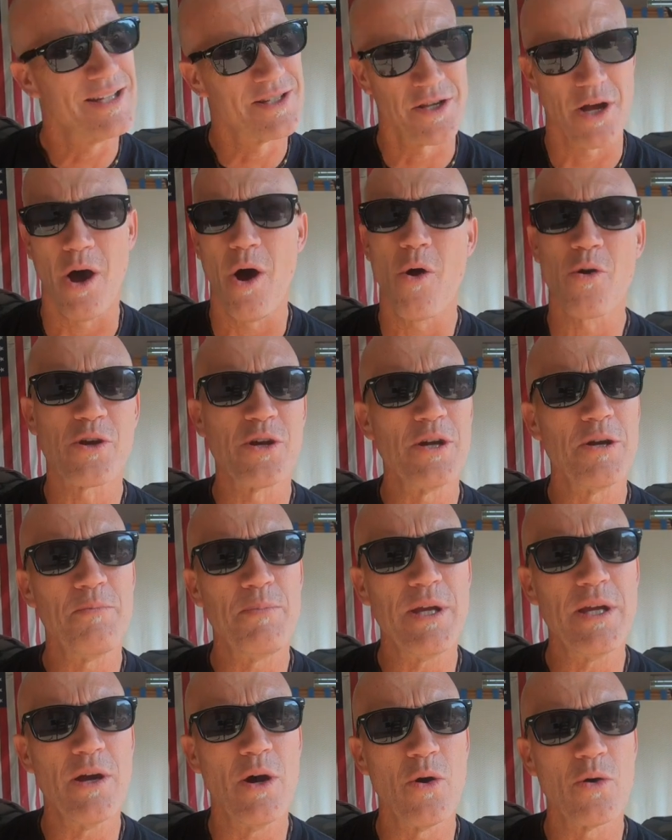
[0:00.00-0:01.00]
it's all going to
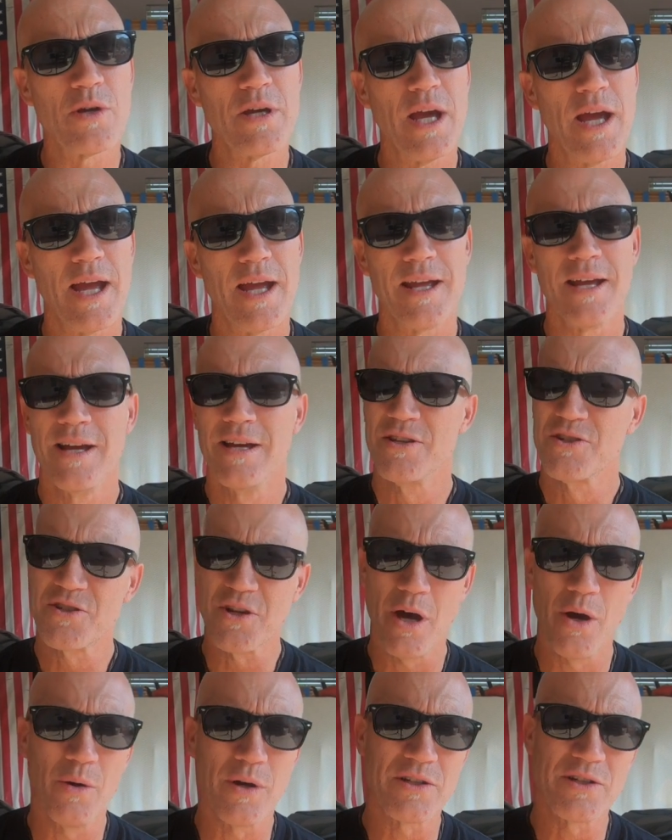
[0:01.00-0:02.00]
be okay.
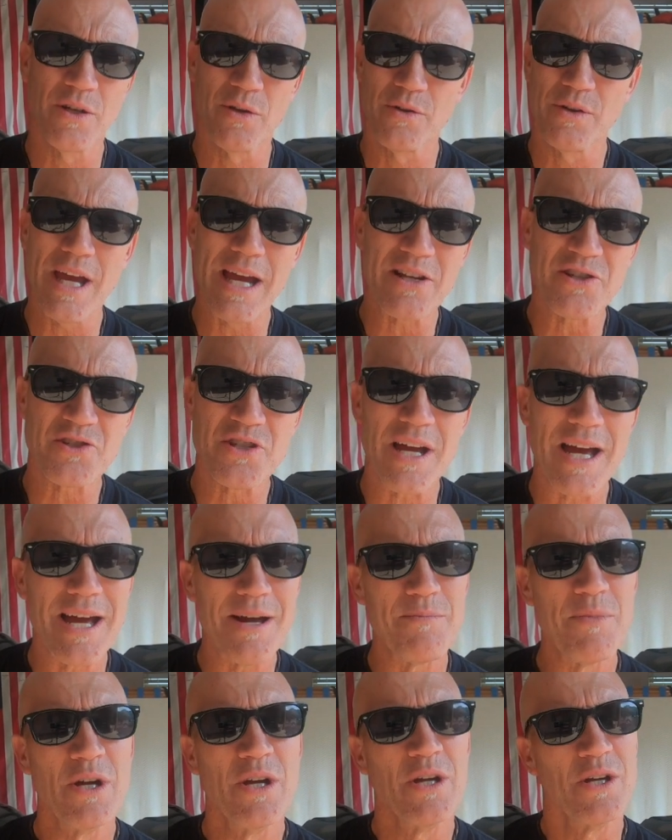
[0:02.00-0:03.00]
So until next
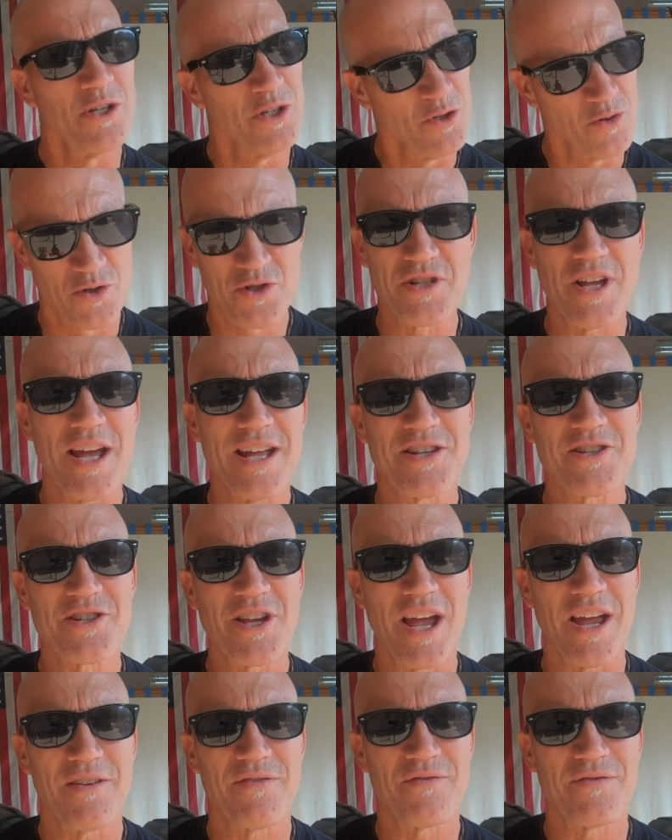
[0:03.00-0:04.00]
time, you stay
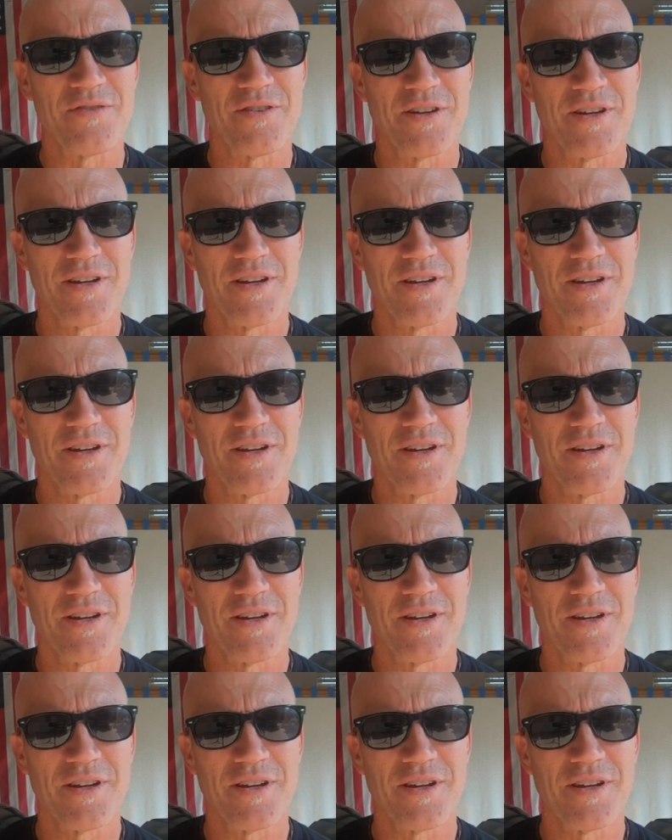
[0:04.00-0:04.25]
safe.